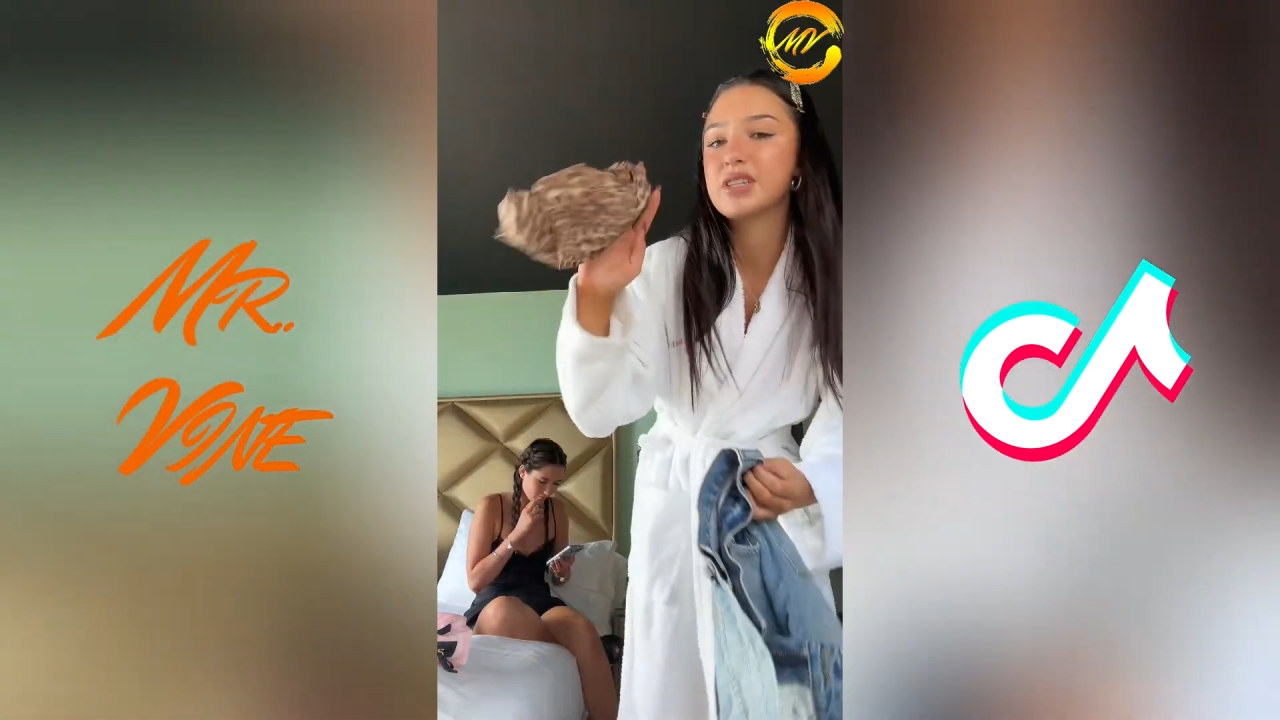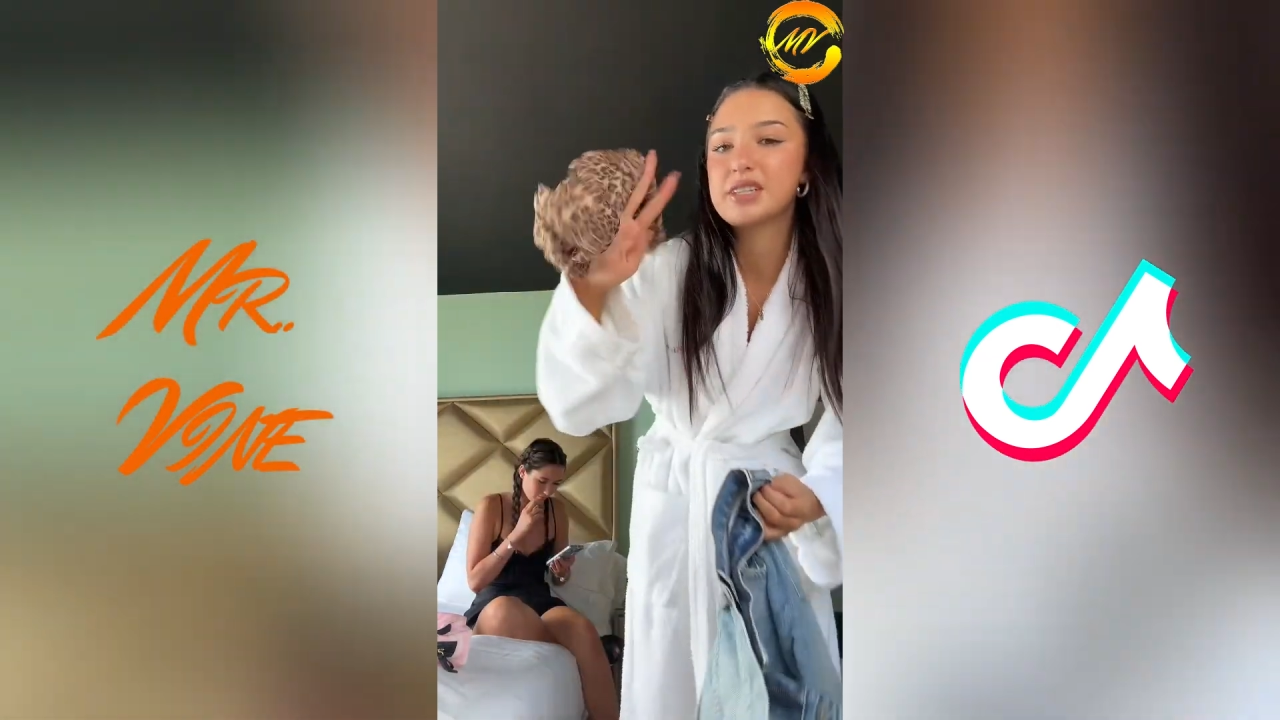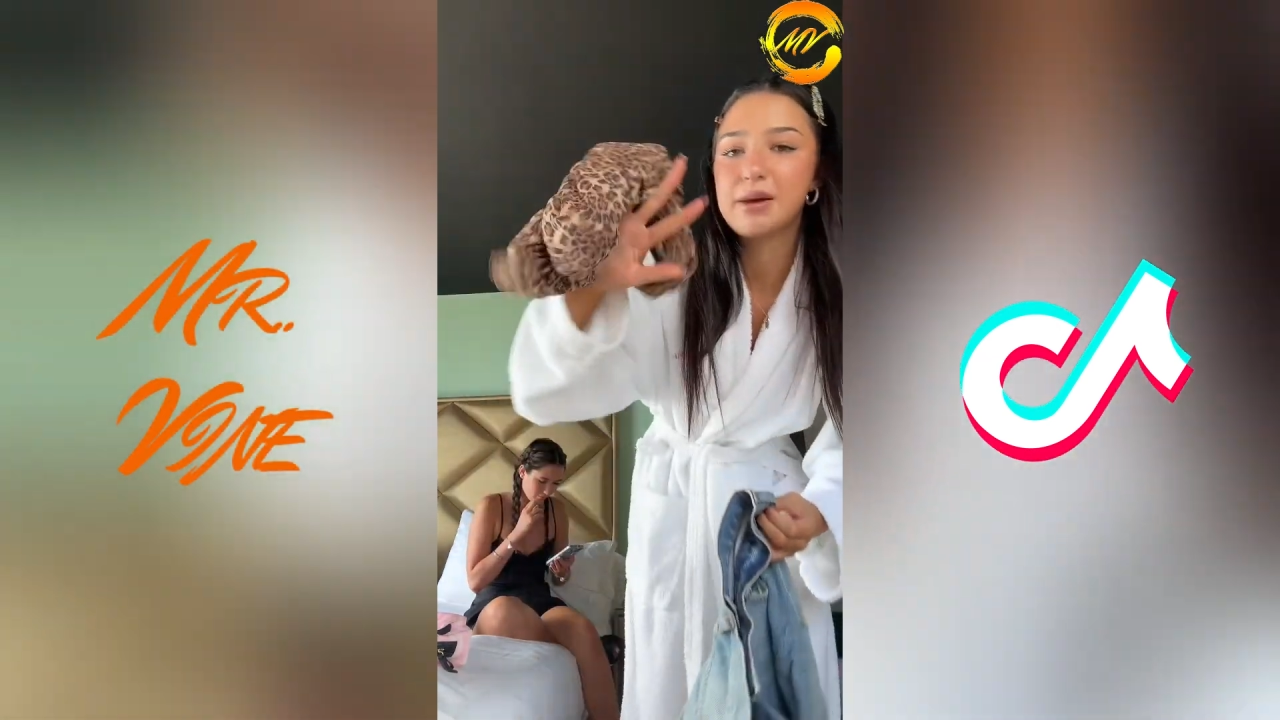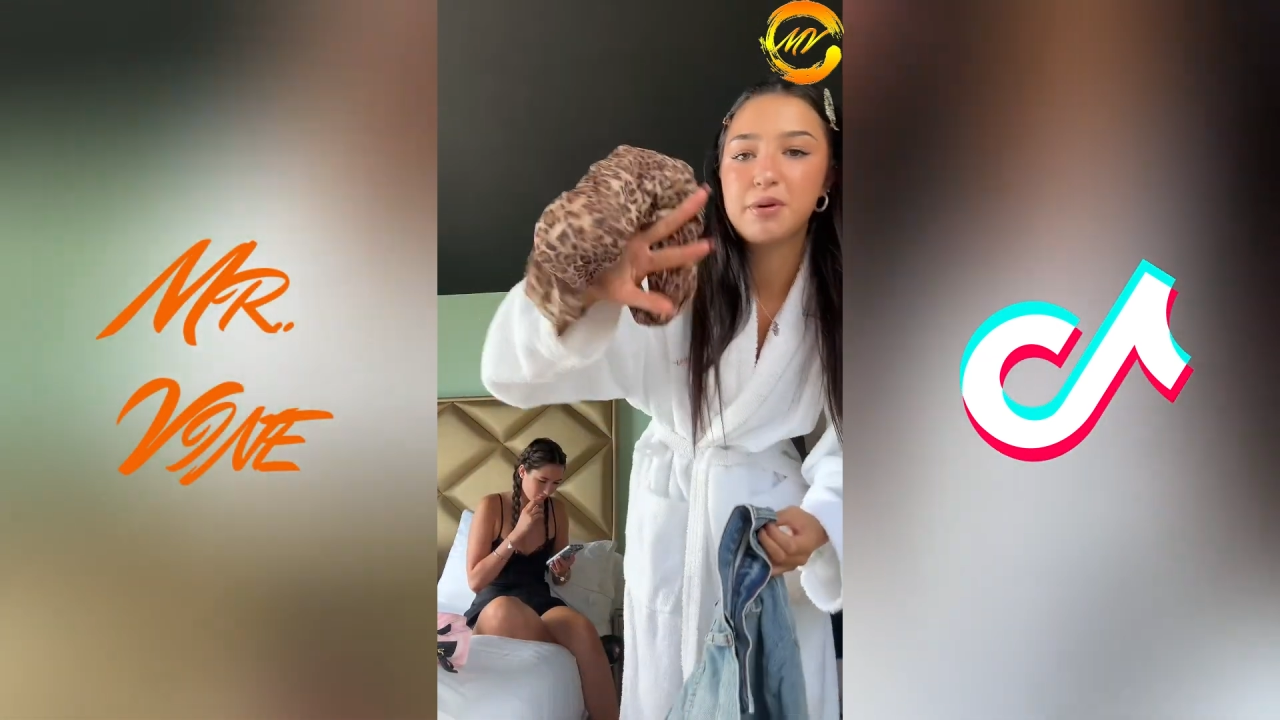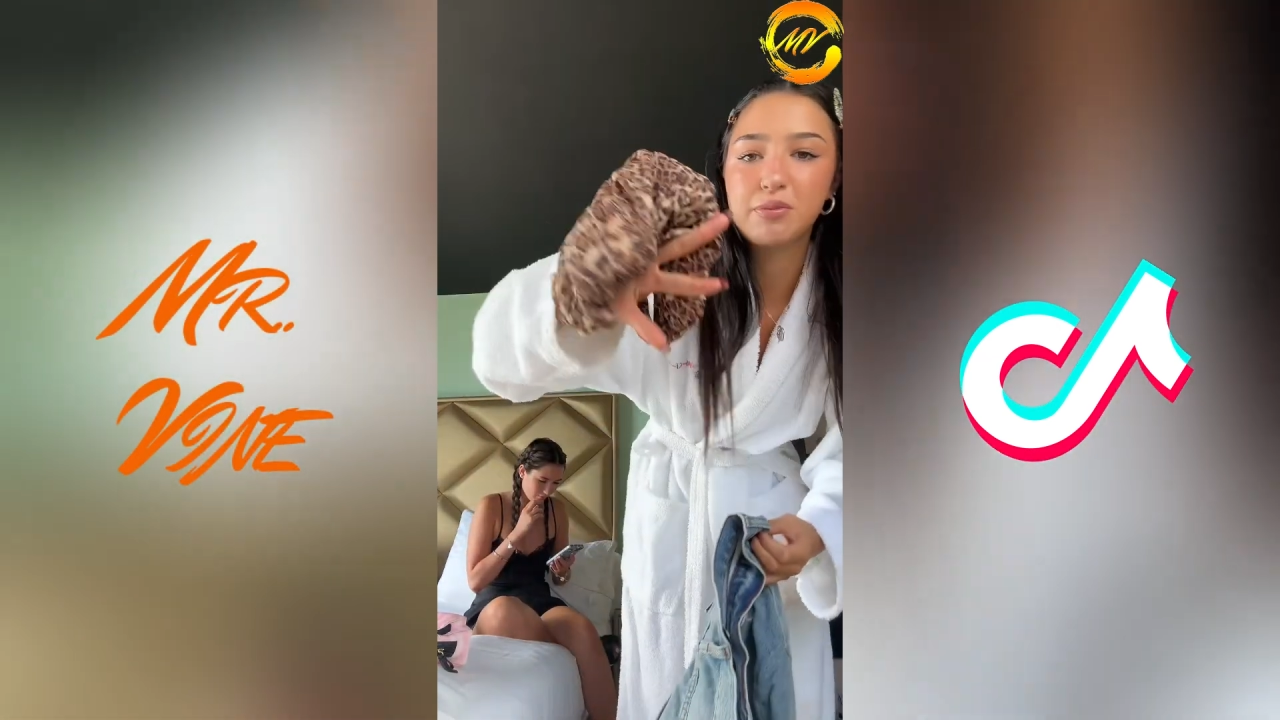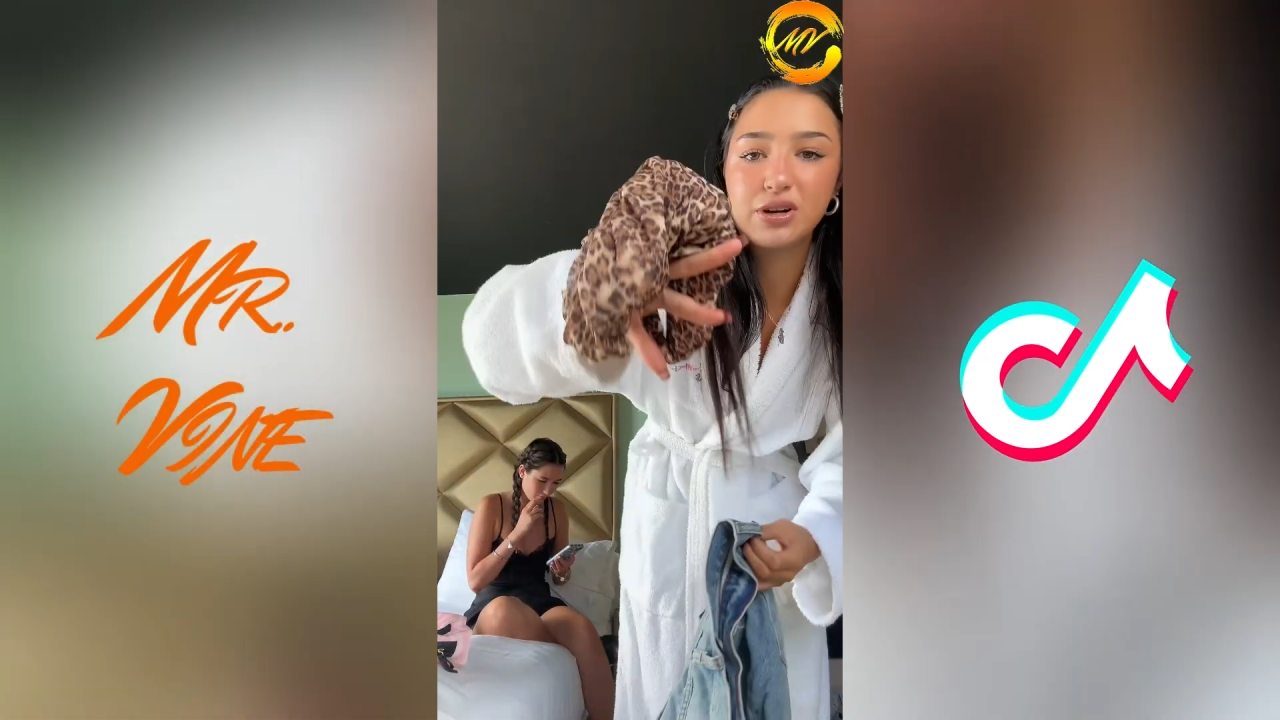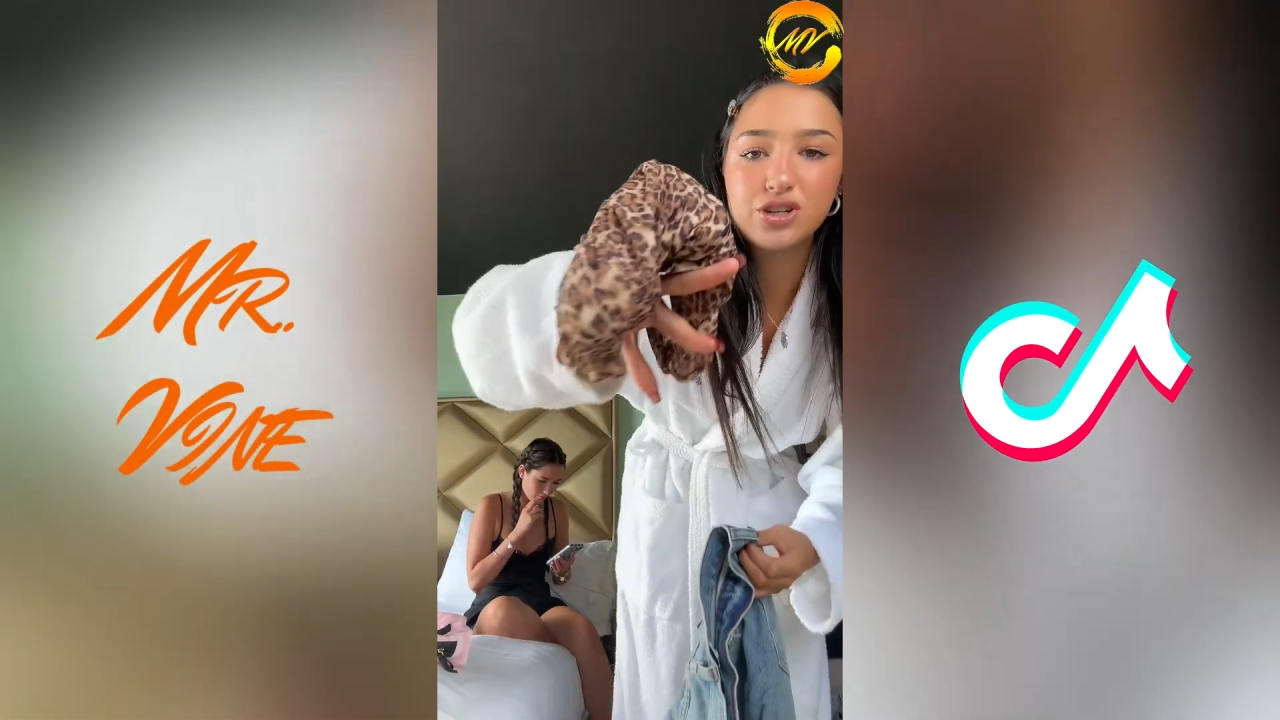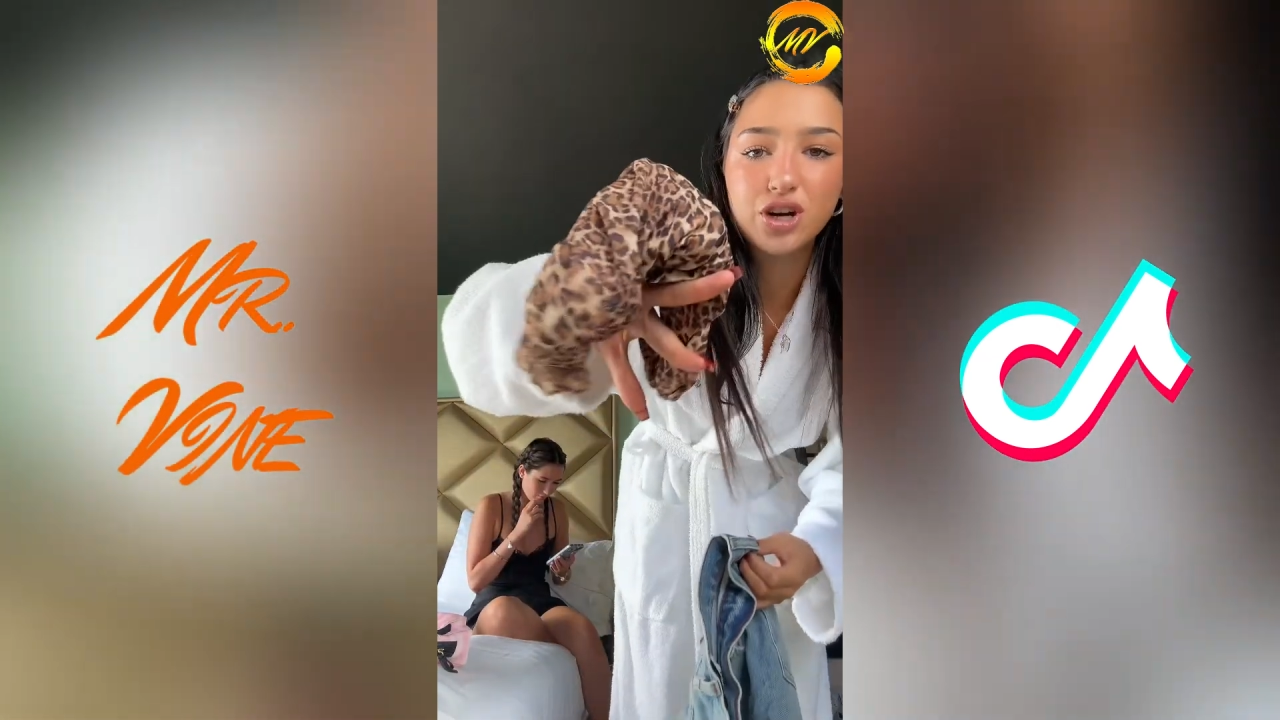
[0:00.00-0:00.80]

this leopard print